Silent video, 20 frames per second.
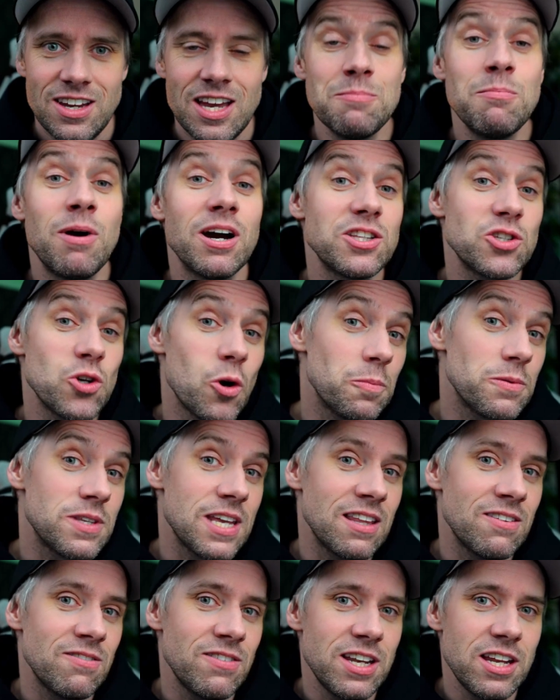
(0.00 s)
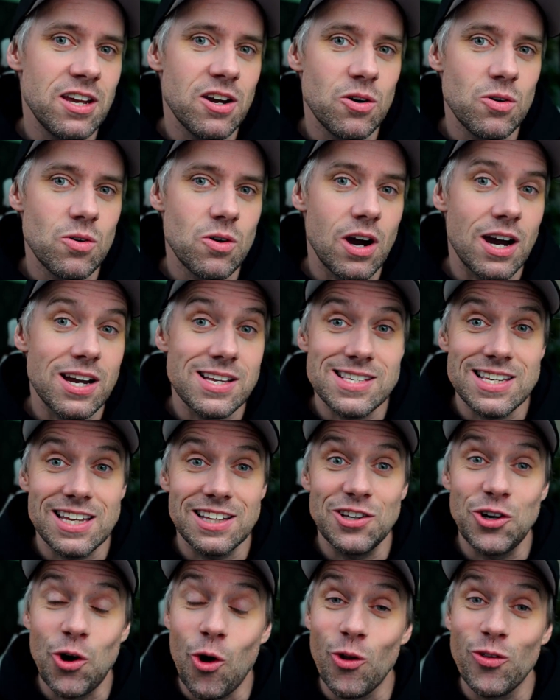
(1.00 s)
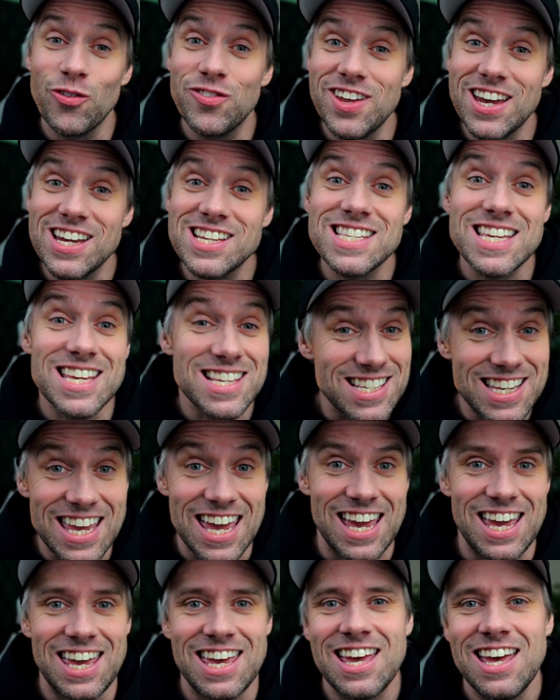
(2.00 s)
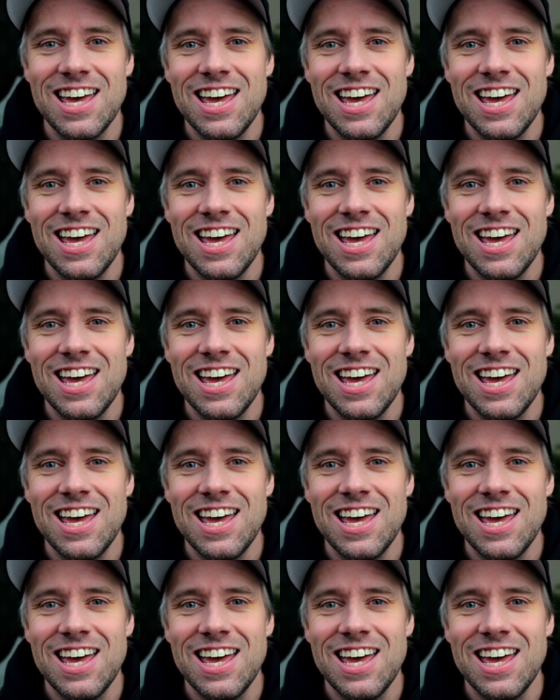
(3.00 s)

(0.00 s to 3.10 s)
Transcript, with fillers: In my top 10 video, I said context is king.